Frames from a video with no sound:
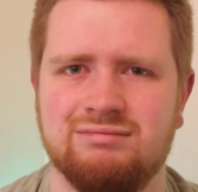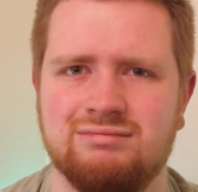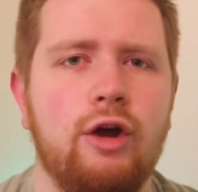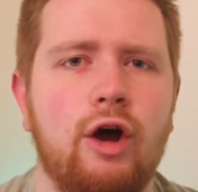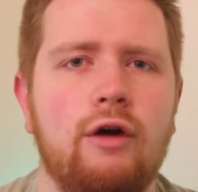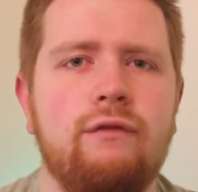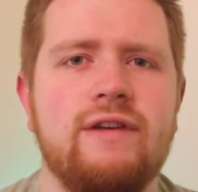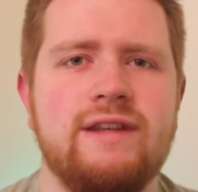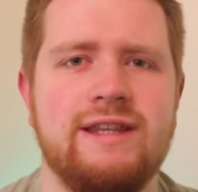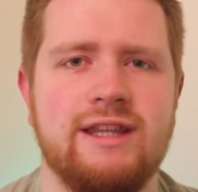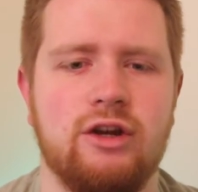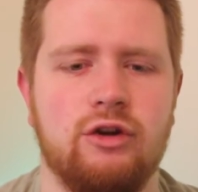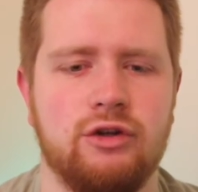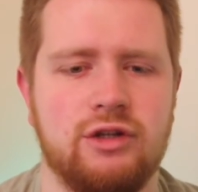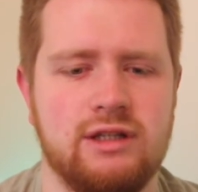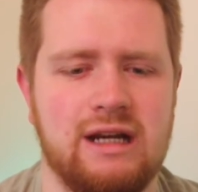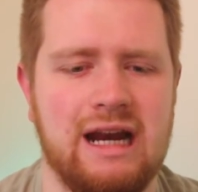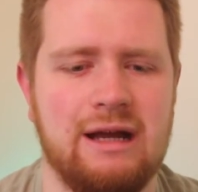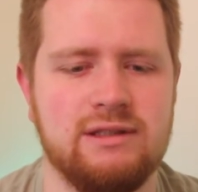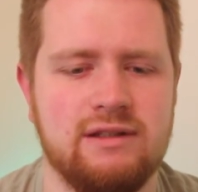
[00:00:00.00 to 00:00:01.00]
Obviously, the Doctor's
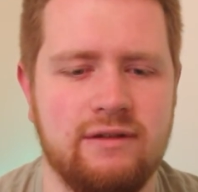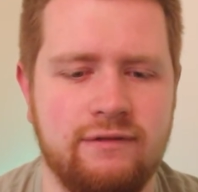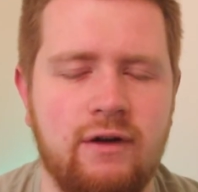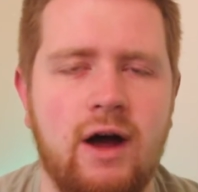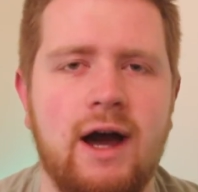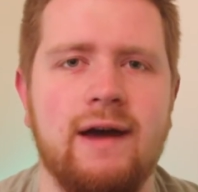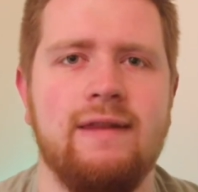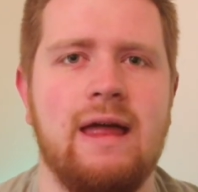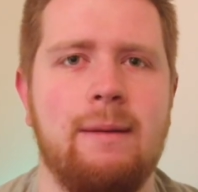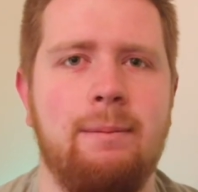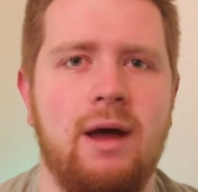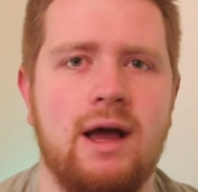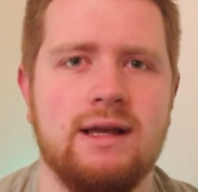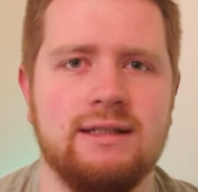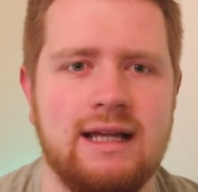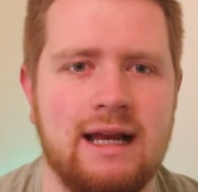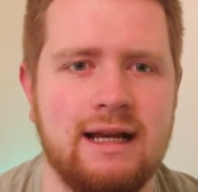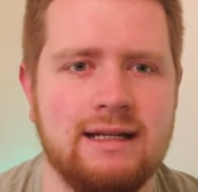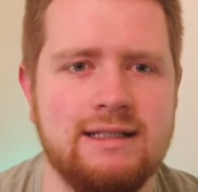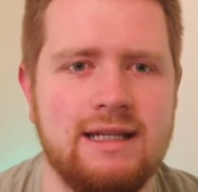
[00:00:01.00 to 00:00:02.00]
allowed to find their
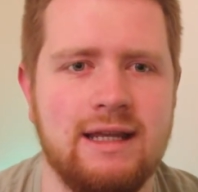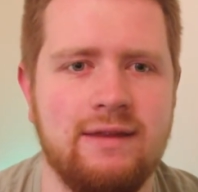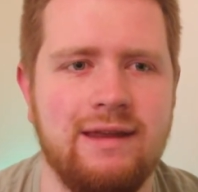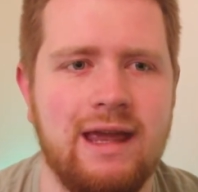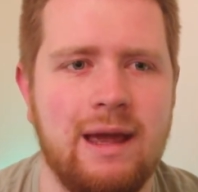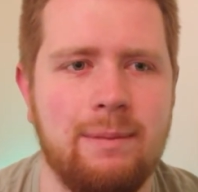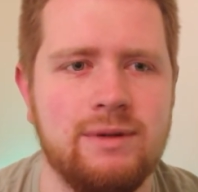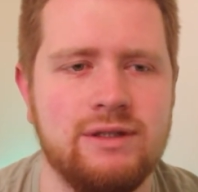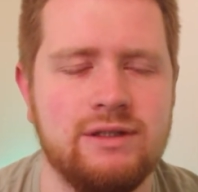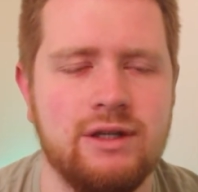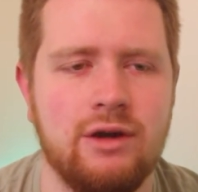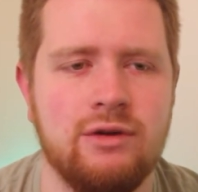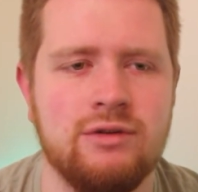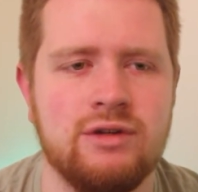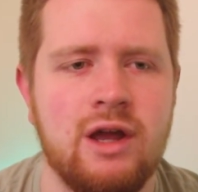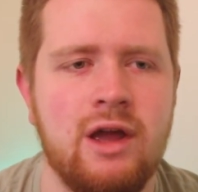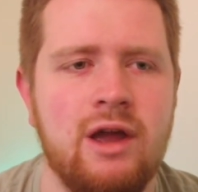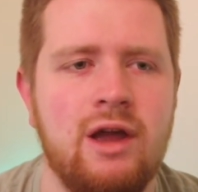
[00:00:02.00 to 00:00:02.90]
personality in the episode,